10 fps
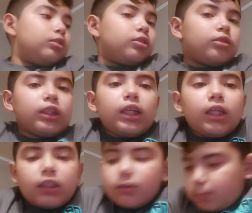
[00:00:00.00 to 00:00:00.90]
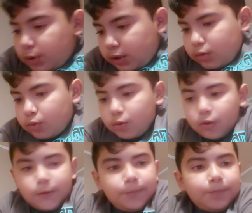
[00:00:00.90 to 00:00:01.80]
So yeah, it's pretty
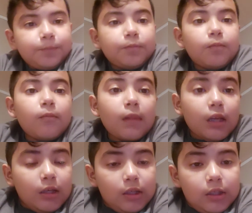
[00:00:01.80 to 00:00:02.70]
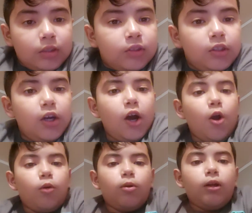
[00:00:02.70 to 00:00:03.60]
cool.
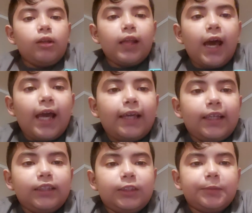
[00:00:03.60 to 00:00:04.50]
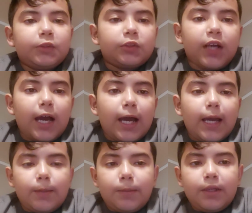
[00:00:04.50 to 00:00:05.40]
So like and
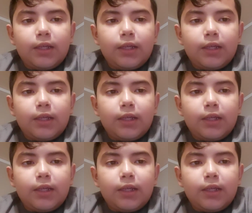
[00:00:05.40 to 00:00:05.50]
subscribe.